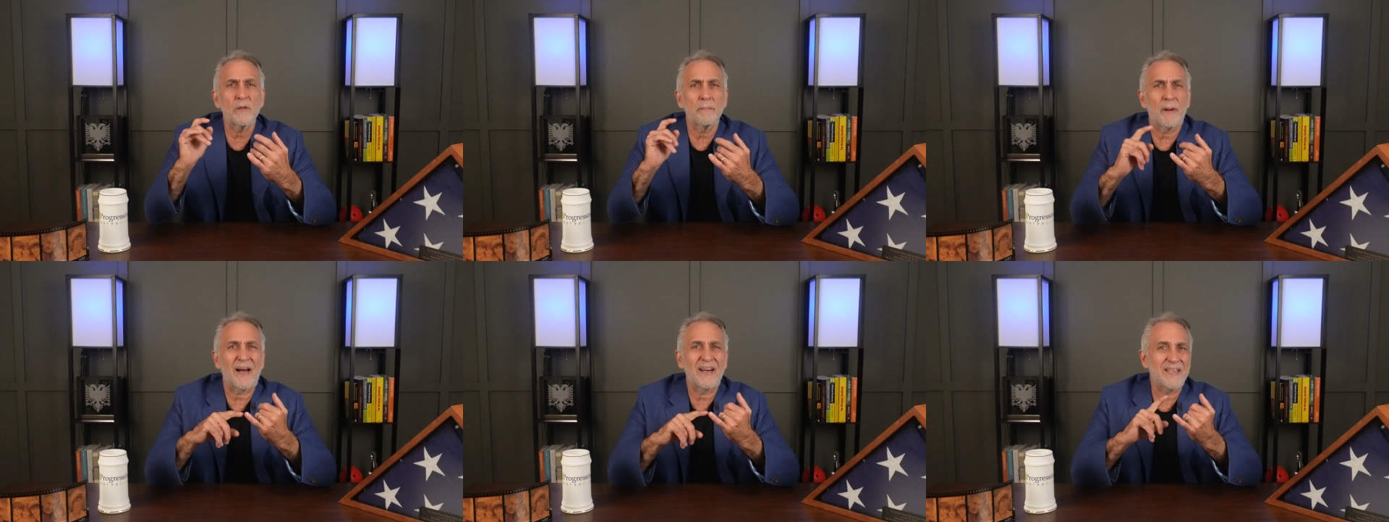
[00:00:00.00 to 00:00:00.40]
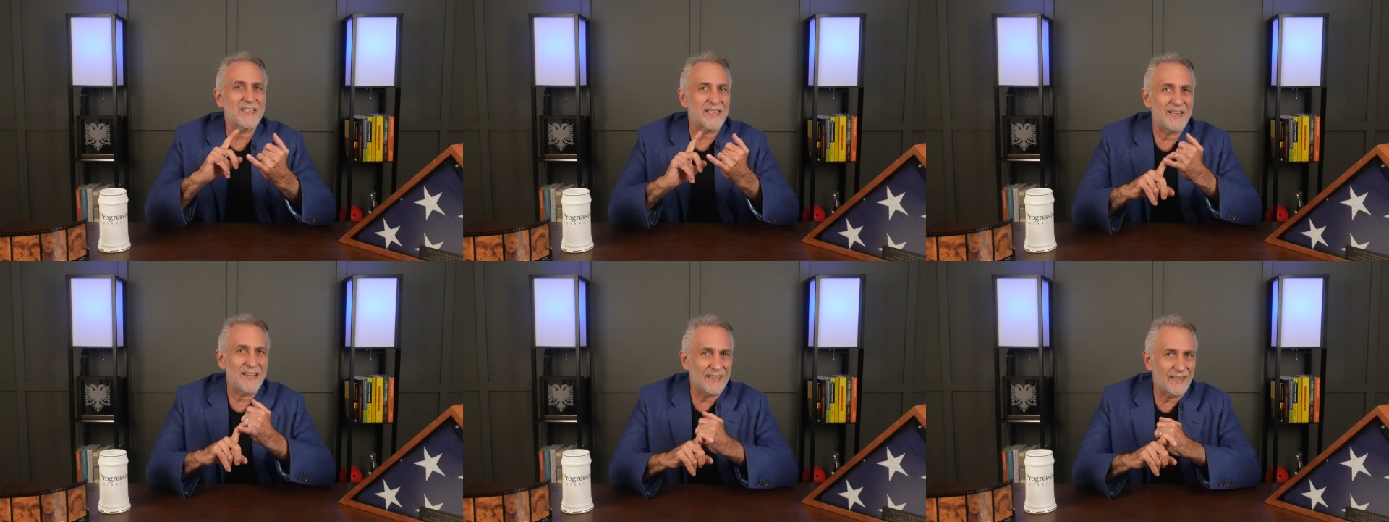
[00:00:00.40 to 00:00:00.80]
the
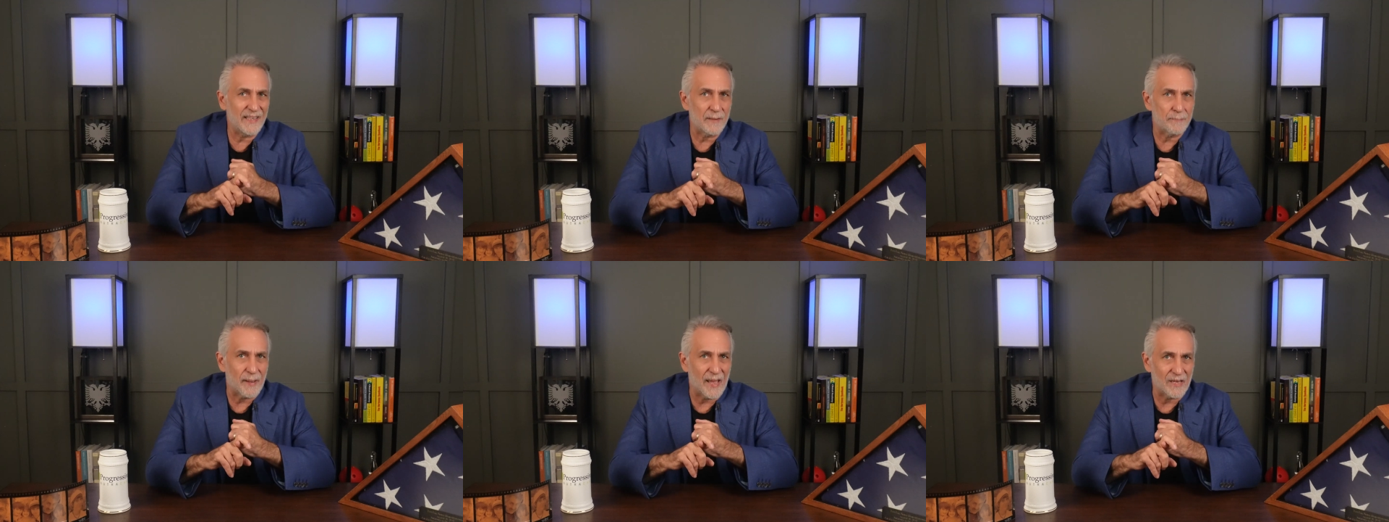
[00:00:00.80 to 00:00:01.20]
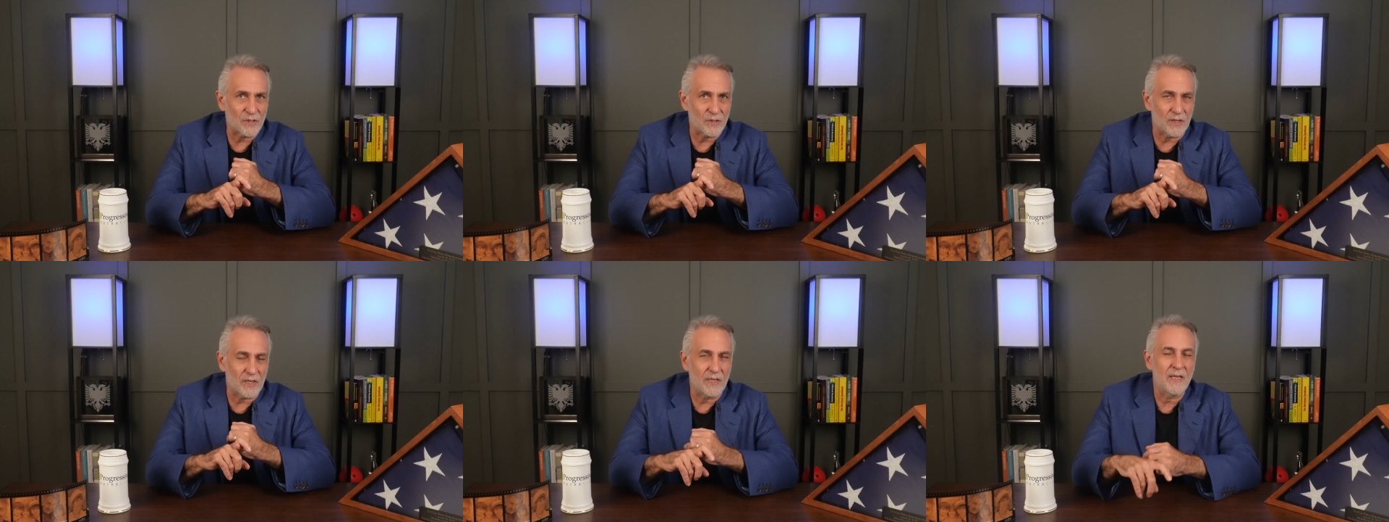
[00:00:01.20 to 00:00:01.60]
body's healing
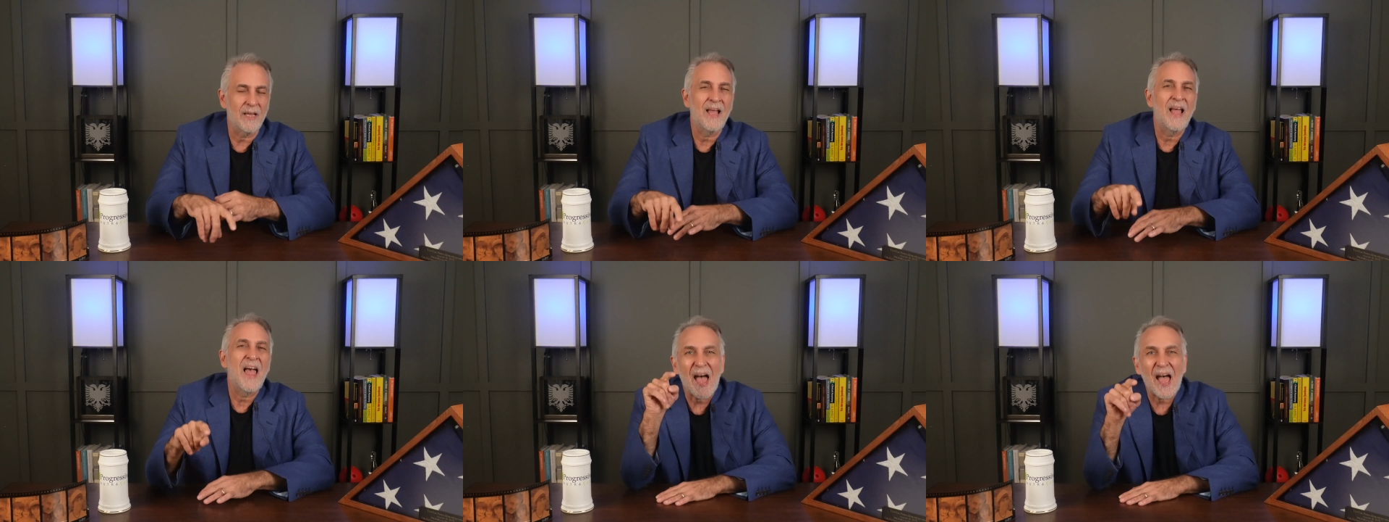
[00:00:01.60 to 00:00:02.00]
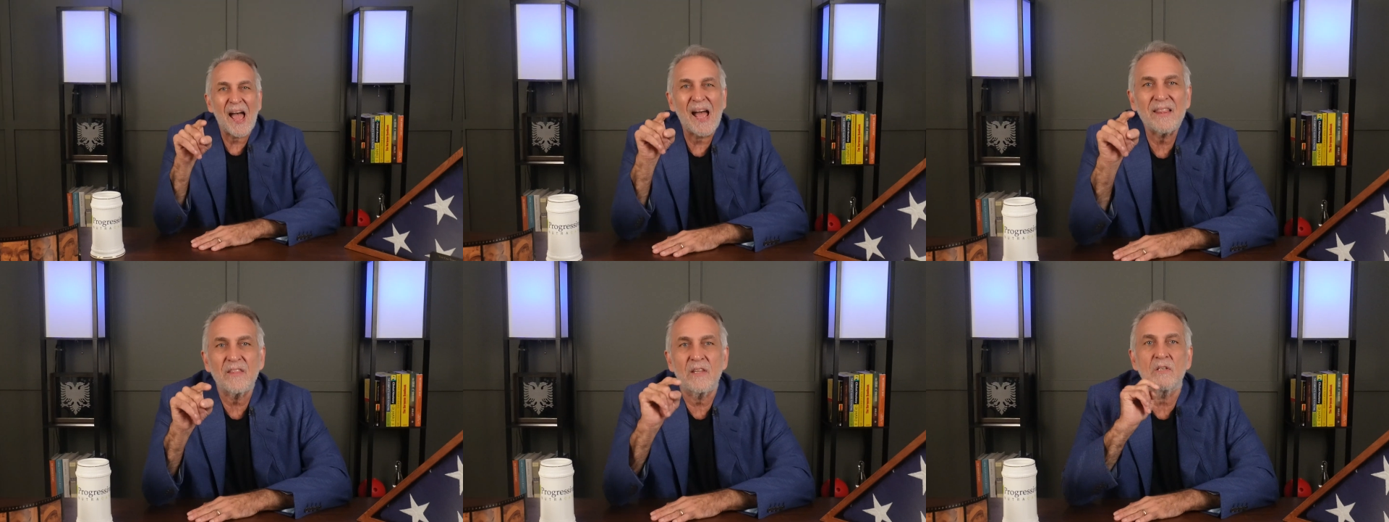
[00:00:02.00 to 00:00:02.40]
capacity
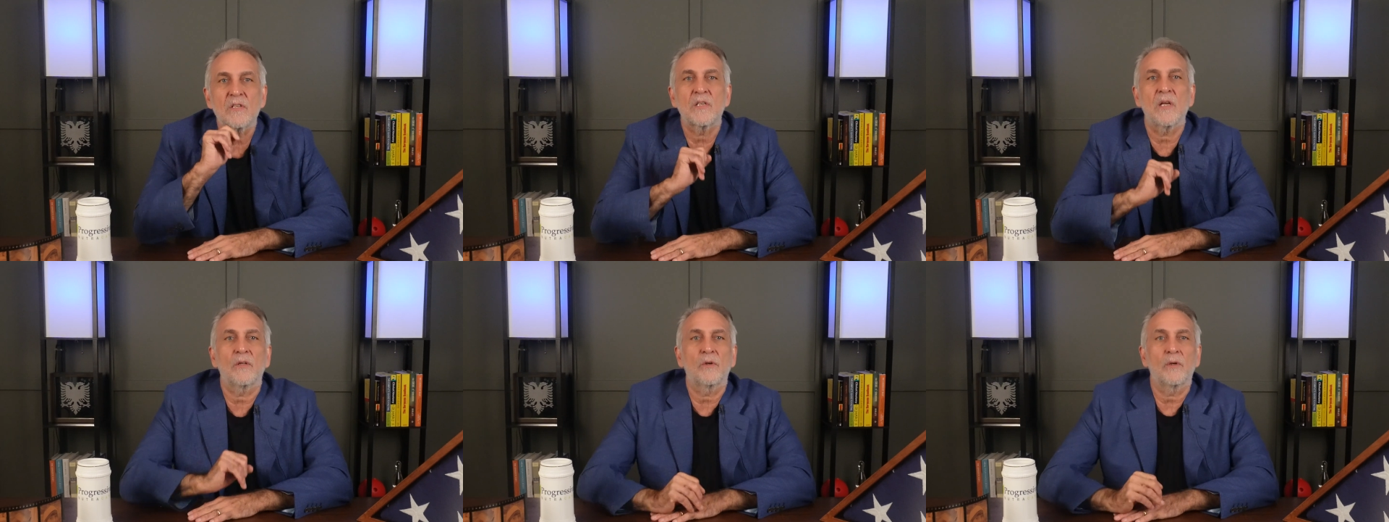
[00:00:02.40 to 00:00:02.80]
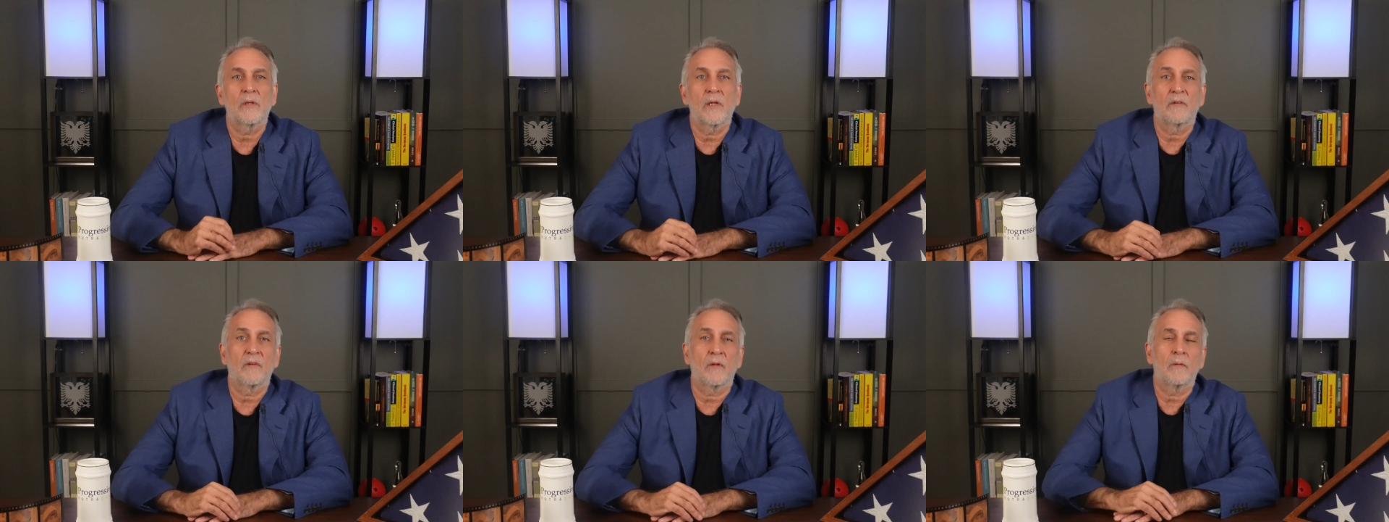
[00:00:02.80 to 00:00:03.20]
at the cellular
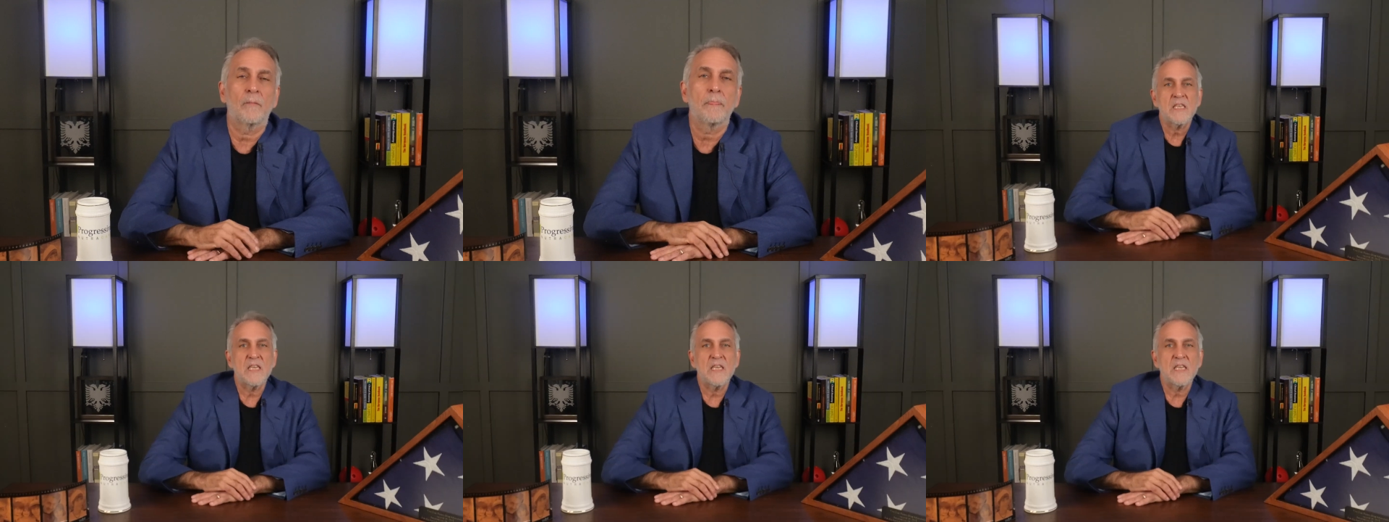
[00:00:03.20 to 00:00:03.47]
level.